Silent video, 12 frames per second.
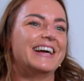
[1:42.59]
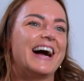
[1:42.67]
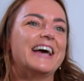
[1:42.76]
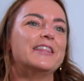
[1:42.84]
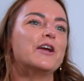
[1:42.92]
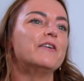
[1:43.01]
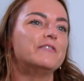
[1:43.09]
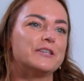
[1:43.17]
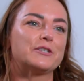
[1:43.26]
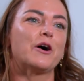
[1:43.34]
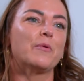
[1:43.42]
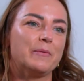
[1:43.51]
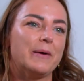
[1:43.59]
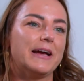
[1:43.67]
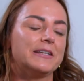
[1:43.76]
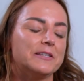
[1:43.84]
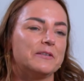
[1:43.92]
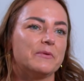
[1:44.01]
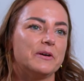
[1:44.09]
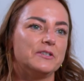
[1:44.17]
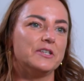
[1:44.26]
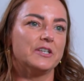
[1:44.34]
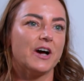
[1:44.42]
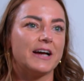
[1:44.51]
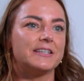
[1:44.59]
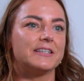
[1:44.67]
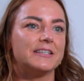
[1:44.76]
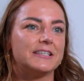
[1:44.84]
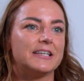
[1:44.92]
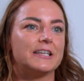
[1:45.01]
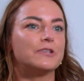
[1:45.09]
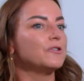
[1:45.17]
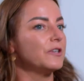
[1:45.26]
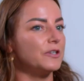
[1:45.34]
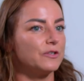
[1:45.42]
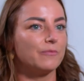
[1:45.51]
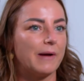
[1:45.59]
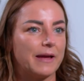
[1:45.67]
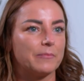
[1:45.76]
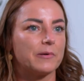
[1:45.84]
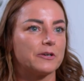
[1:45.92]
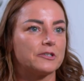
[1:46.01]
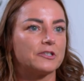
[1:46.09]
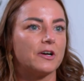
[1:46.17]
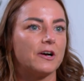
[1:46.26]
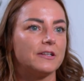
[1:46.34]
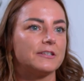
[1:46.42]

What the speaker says: And then over the top we painted the words United in a traditional paintbrush style,